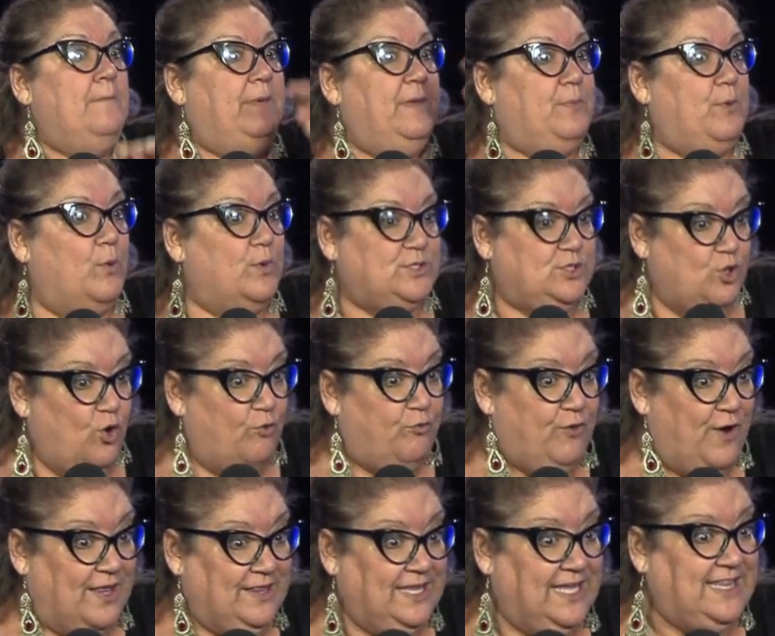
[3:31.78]
people were so
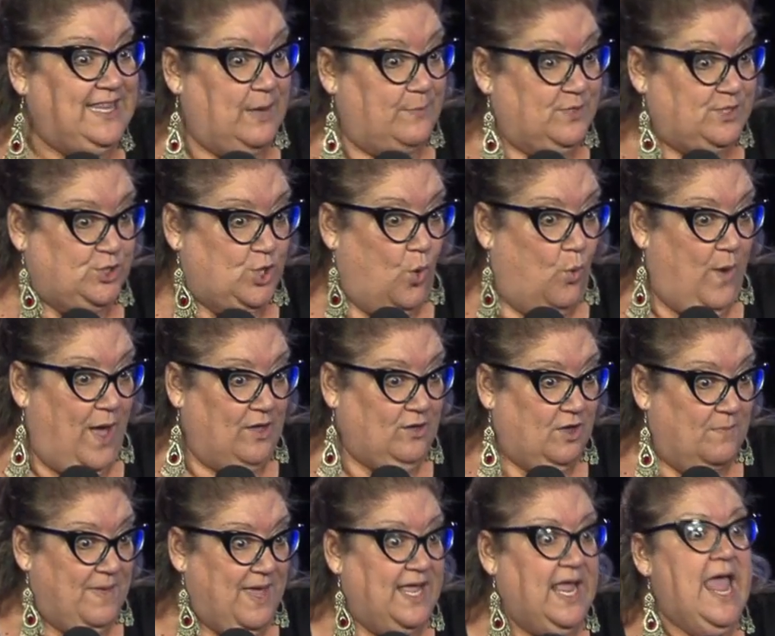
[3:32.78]
friendly. They were so
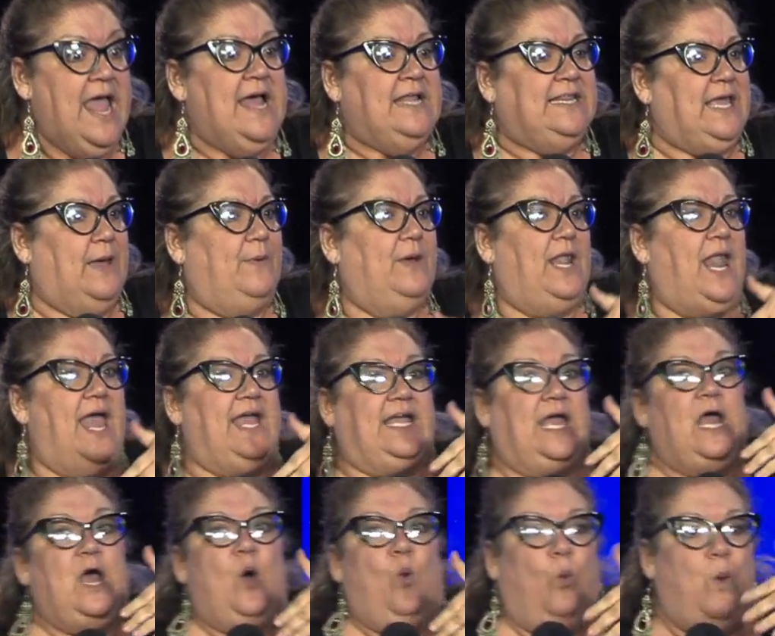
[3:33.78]
welcoming. They were like,
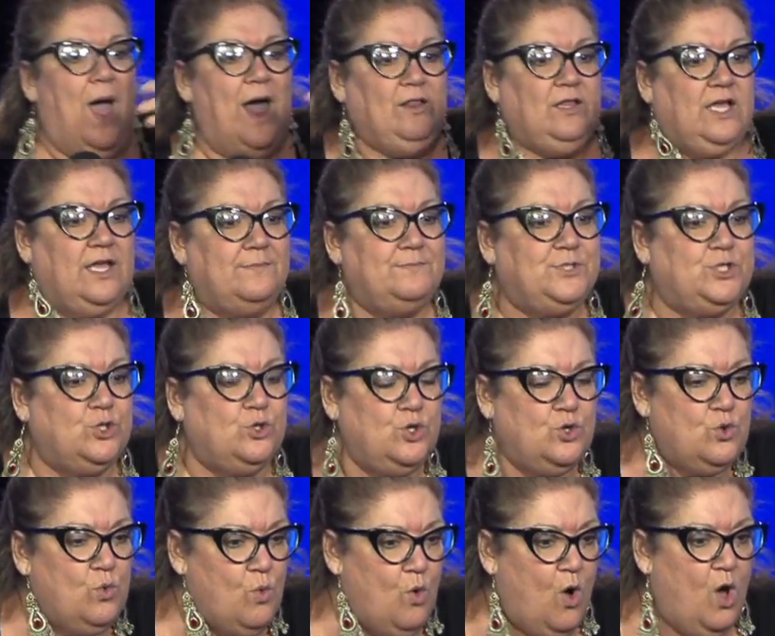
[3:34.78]
welcome to
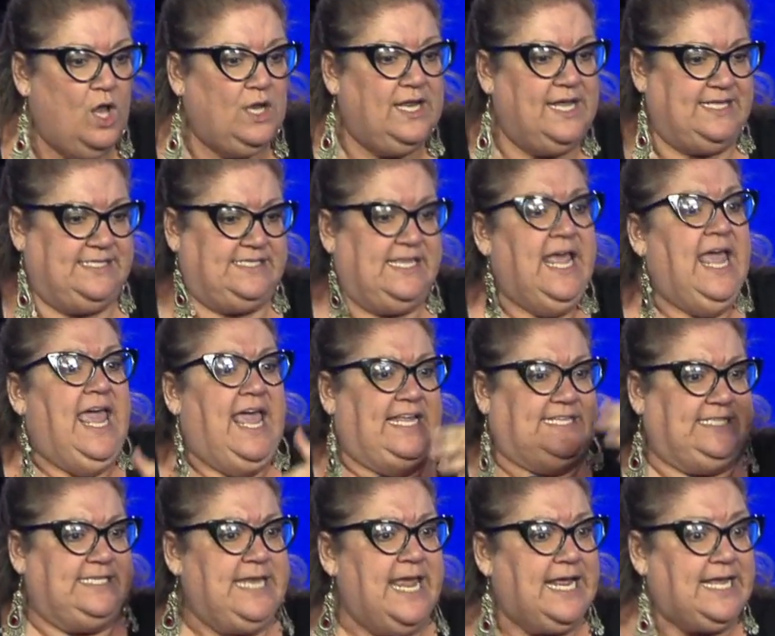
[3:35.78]
New Orleans.
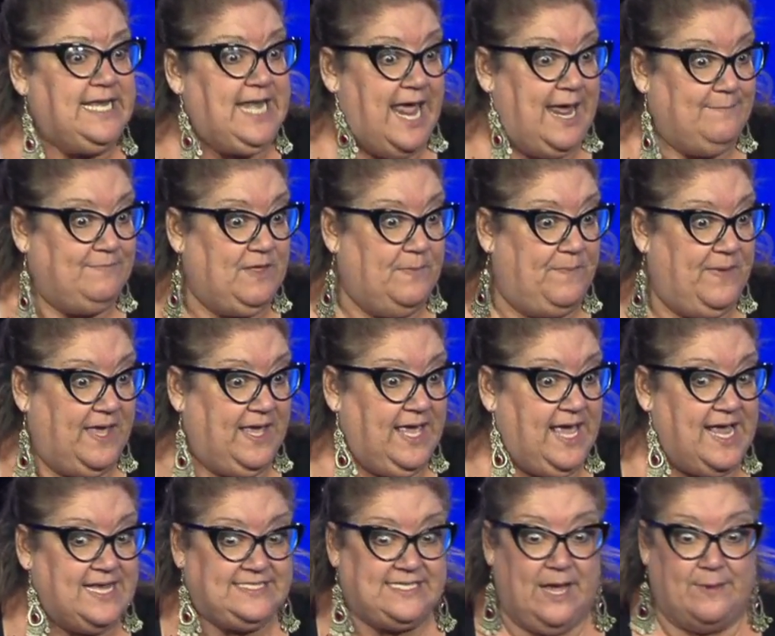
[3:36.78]
It's nicknamed the Big
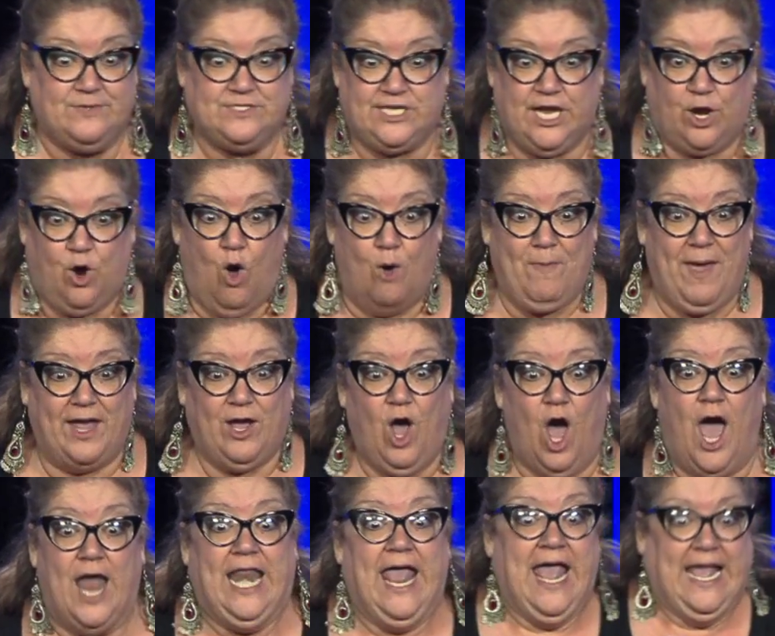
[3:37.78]
East. I was like, oh, my
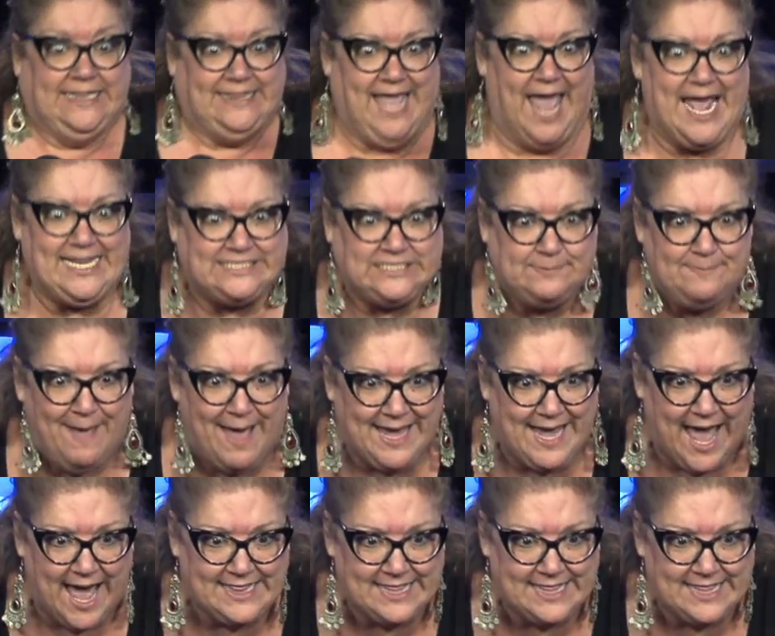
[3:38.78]
God, that's my